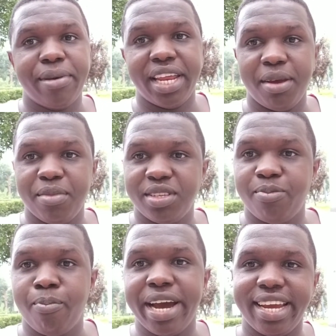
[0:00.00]
My name
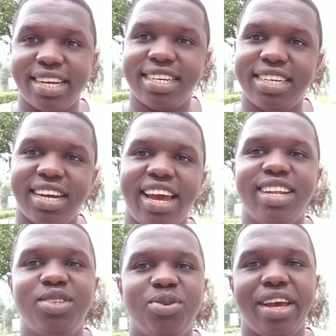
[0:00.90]
is Mike
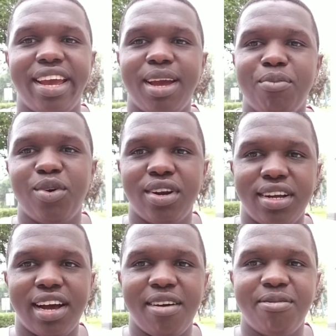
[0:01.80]
and today I'm
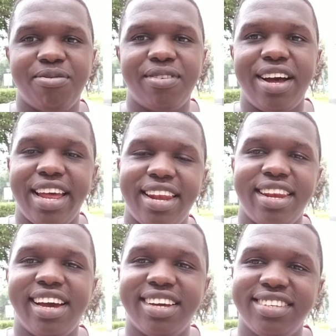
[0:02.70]
gonna have a
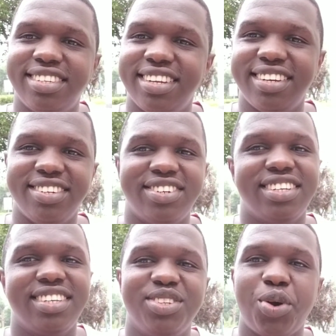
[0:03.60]
nice and
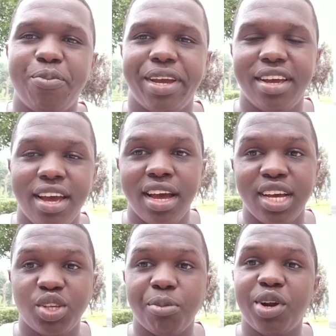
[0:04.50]
interesting topic.
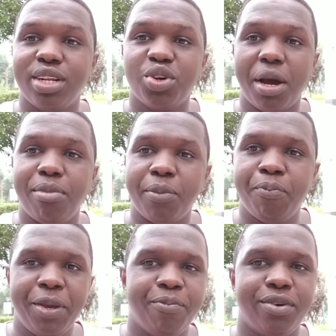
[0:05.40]
So I'm gonna talk about
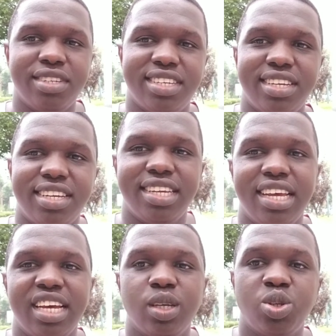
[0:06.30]
pimples.
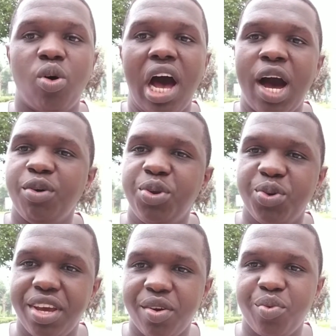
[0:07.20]
So how do
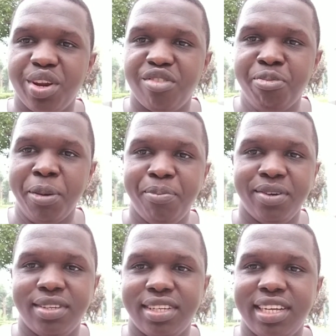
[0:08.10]
you get rid of
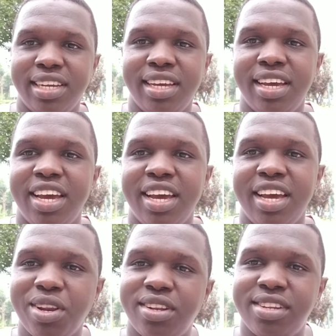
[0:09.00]
pimples?
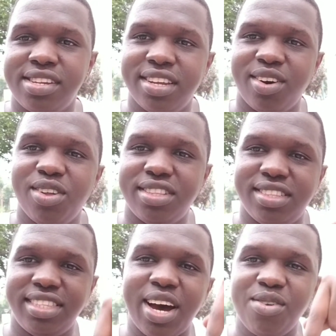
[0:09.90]
Comment on
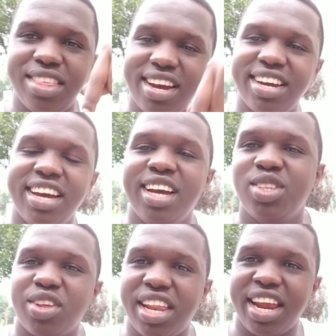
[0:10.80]
down there
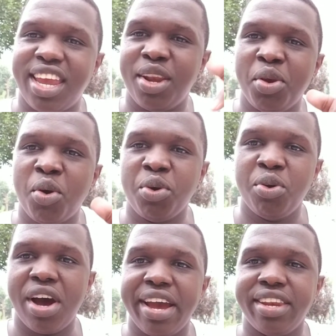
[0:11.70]
so that I can know
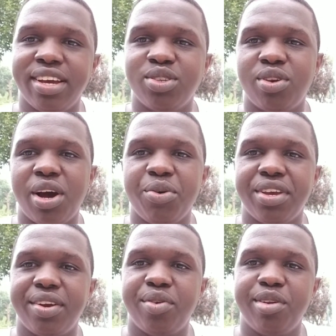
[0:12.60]
your ideas on how
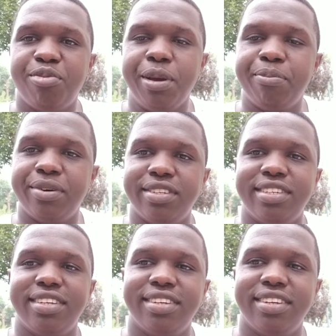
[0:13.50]
you get rid of pimples.